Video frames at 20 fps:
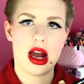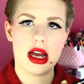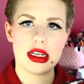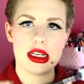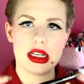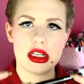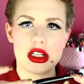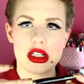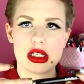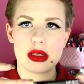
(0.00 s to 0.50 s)
I
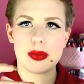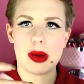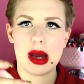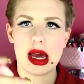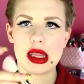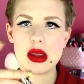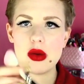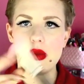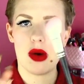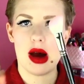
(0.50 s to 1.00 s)
did just
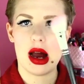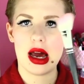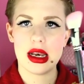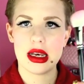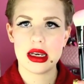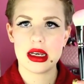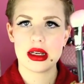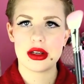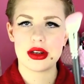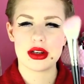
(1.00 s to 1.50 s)
buy the
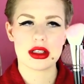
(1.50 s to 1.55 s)
one